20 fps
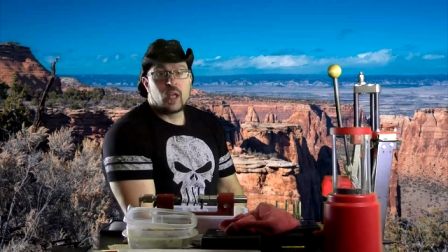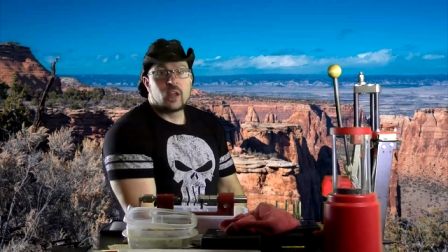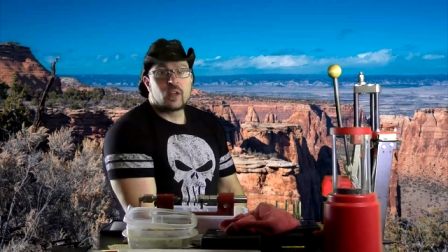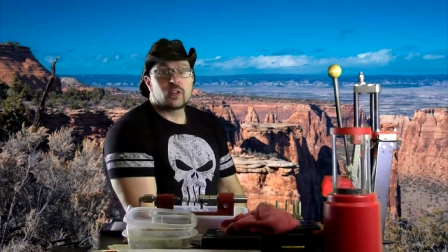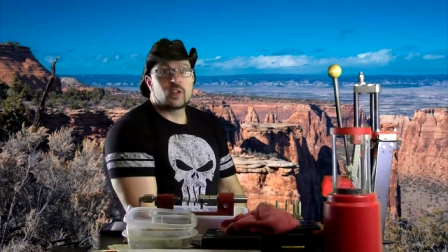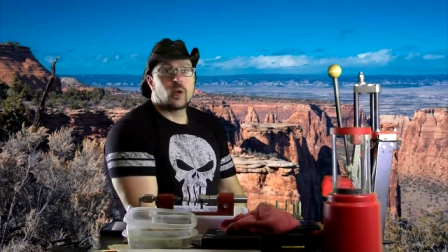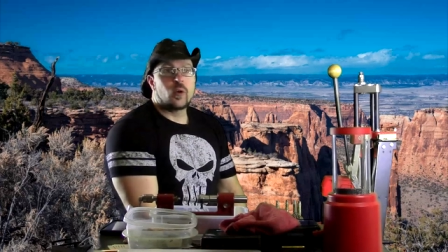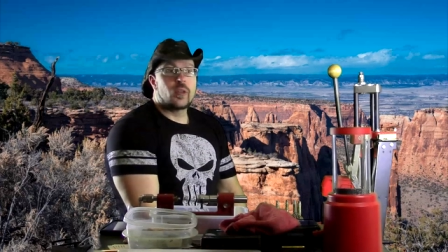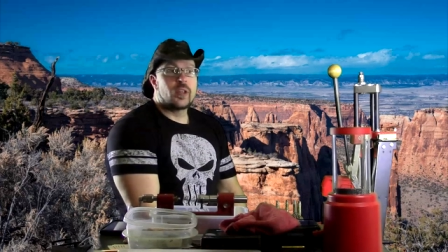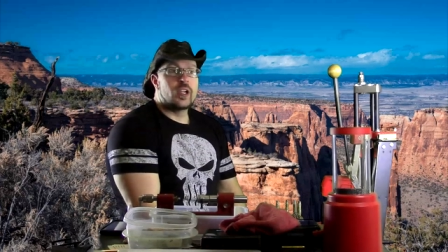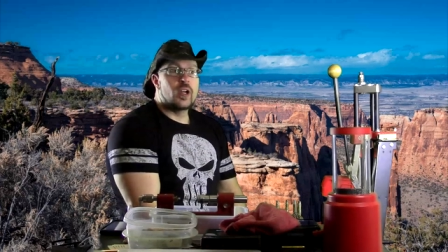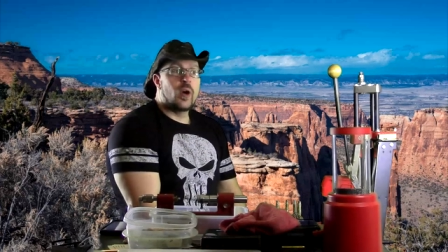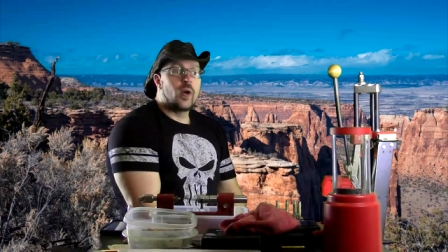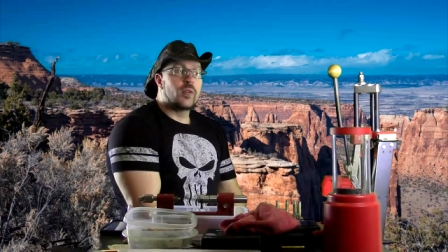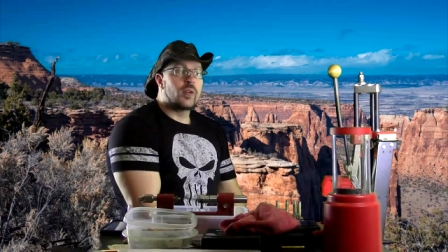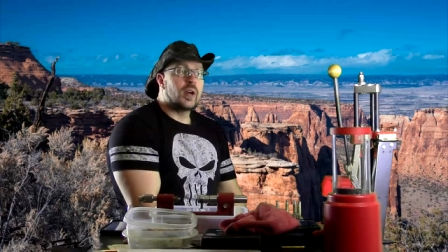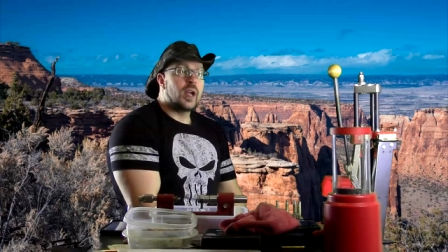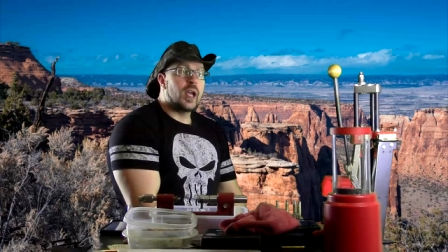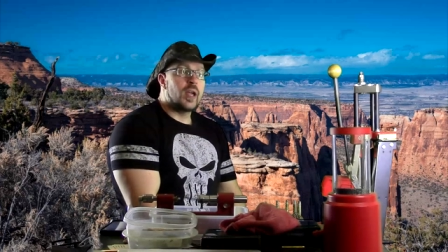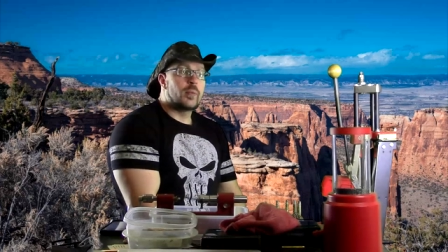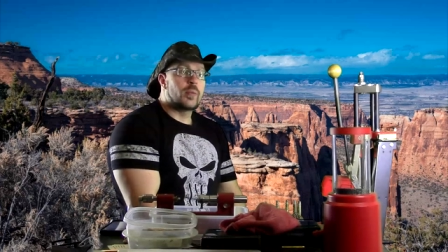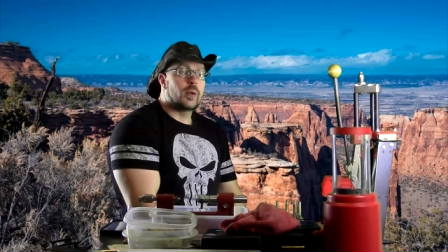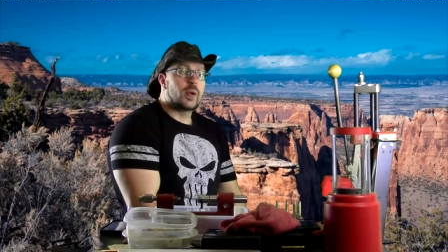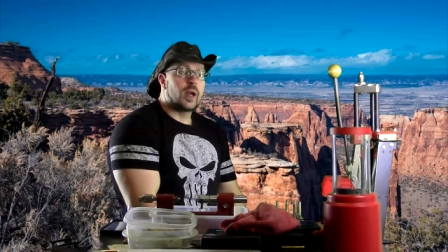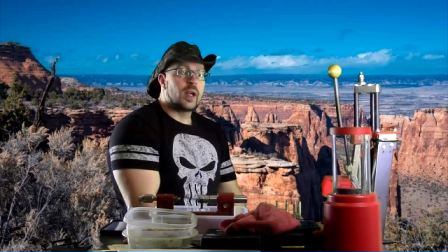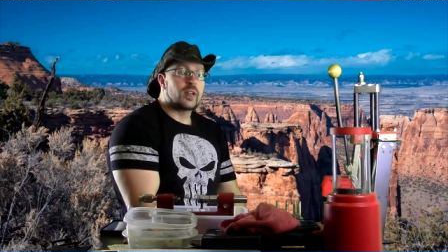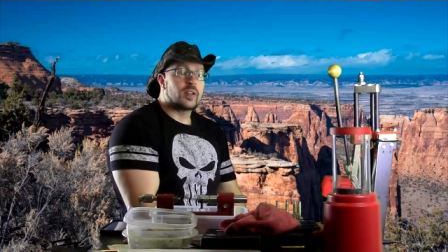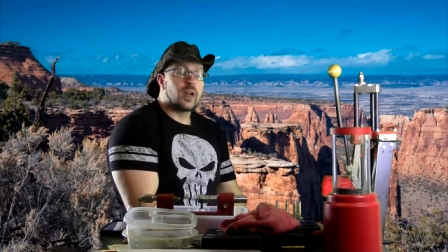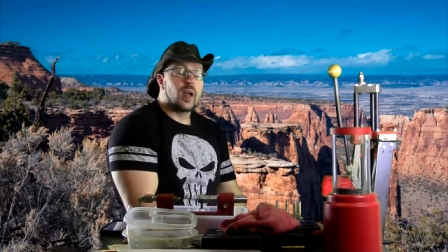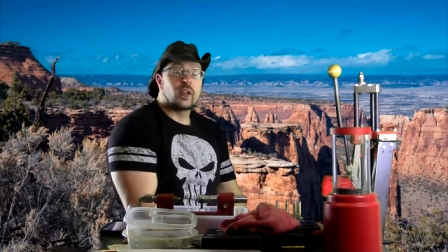So the overhead
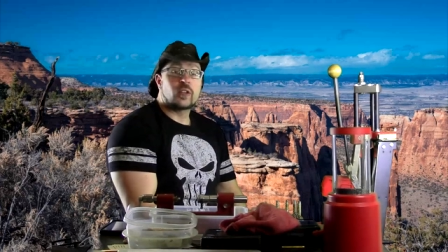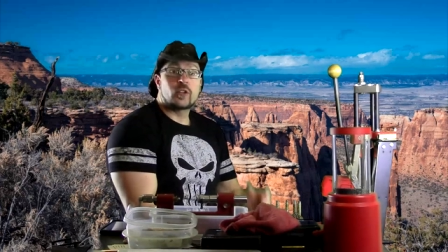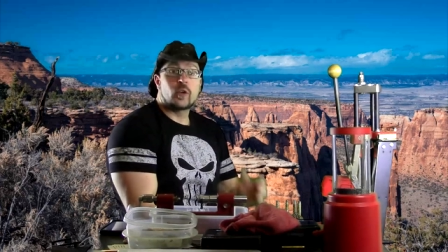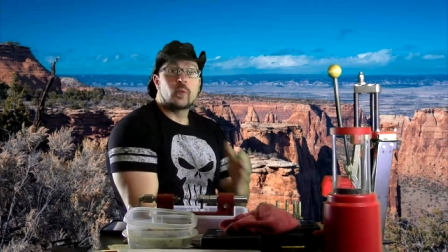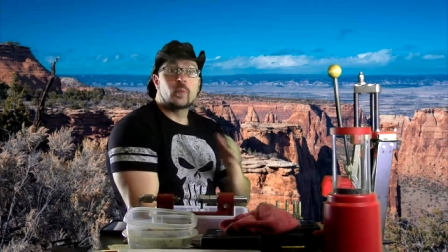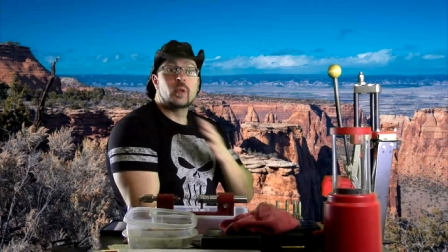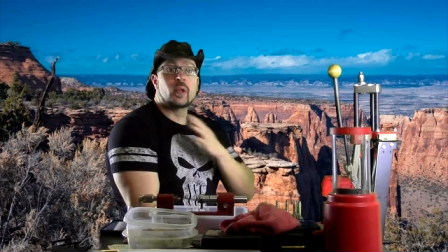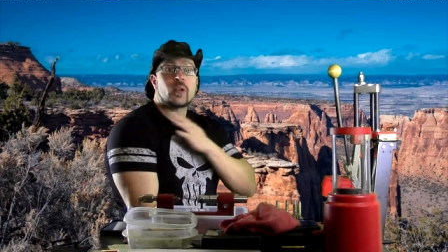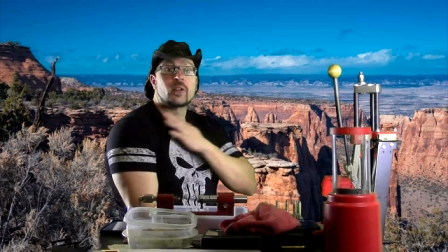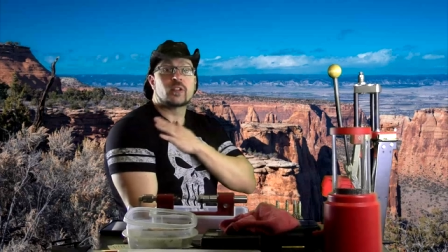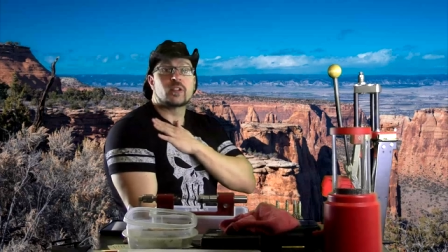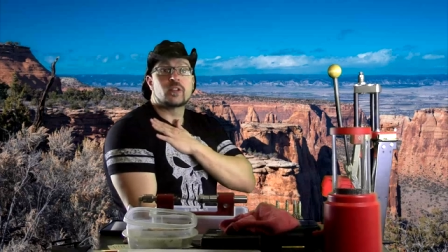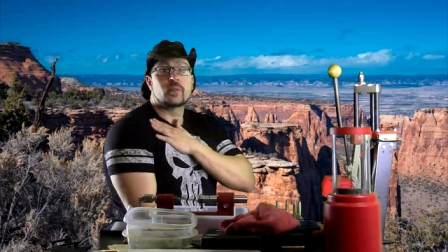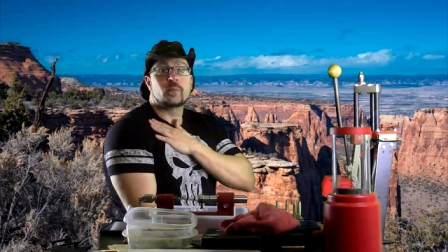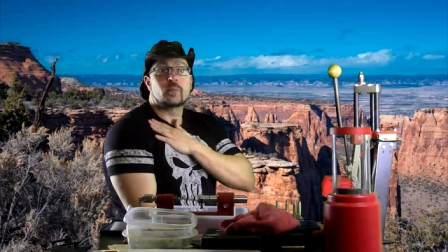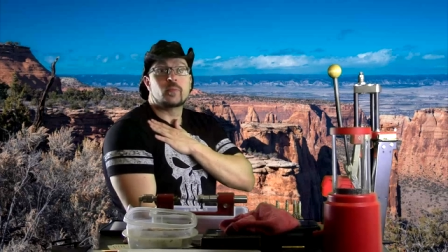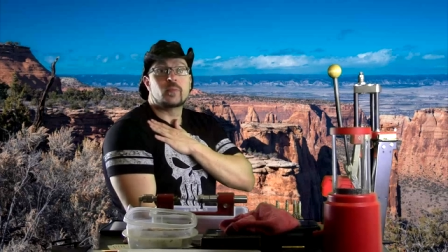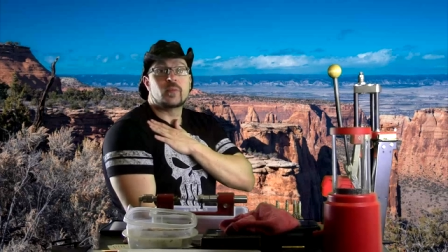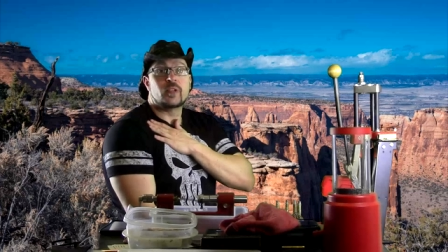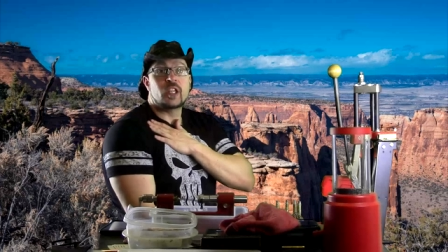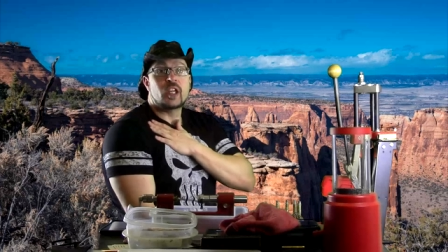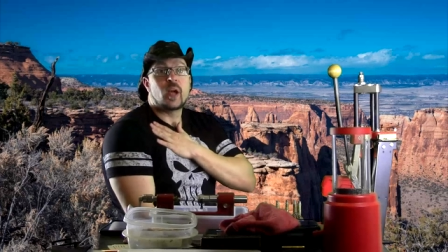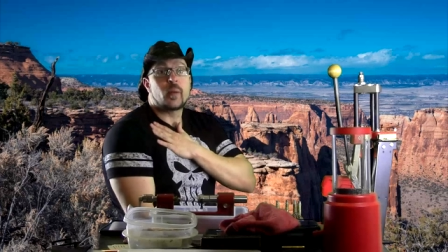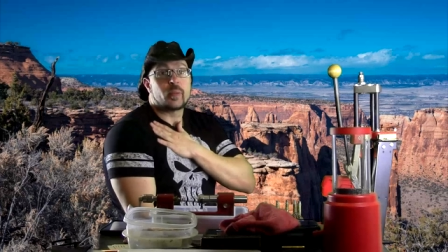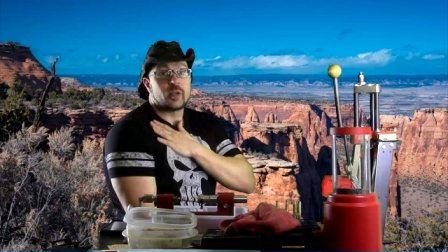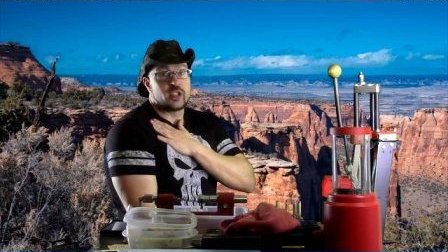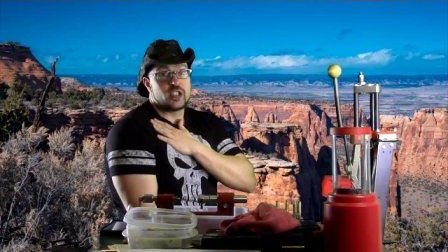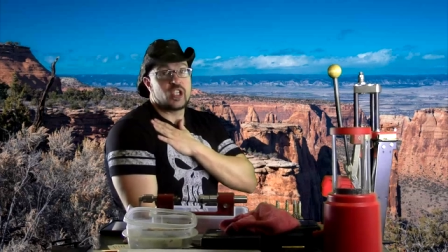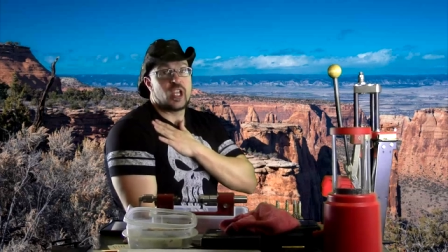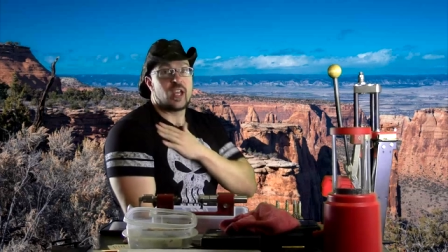press also builds the
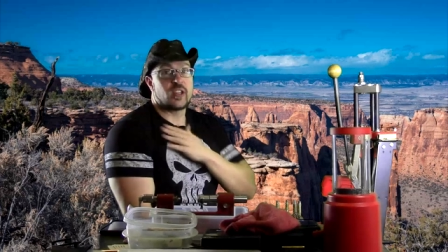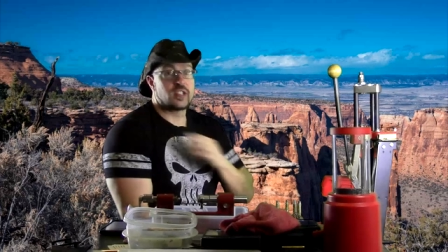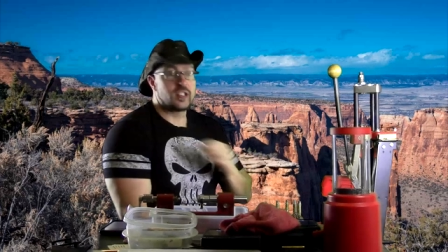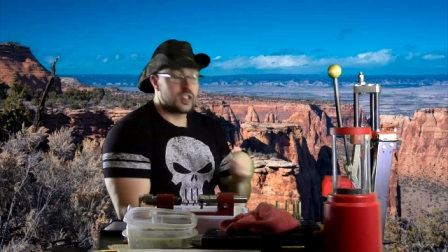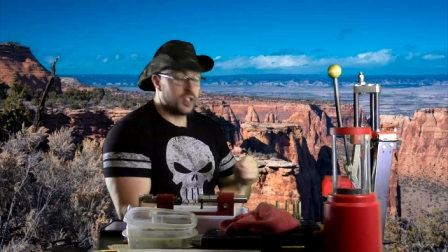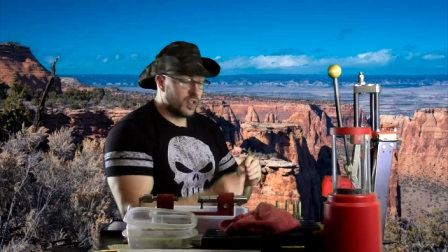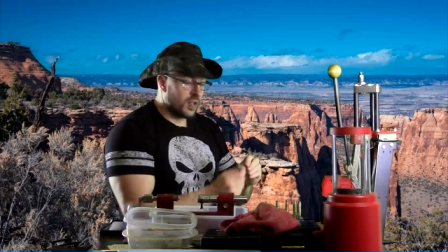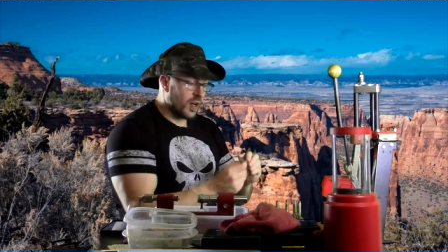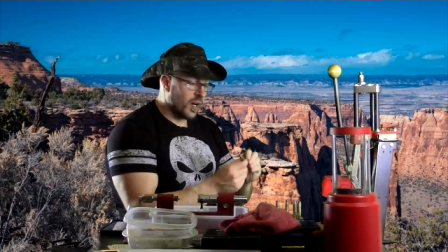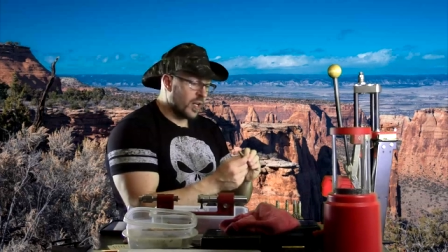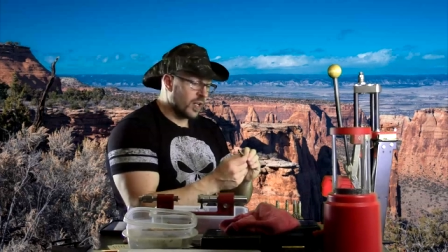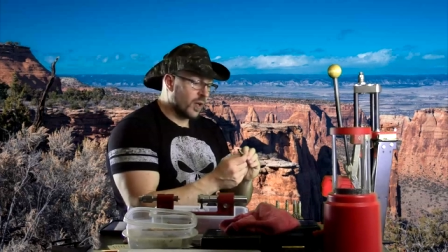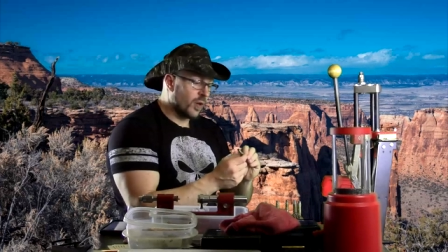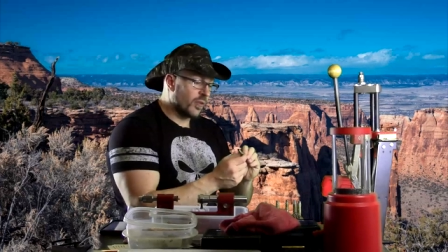upper chest, all right?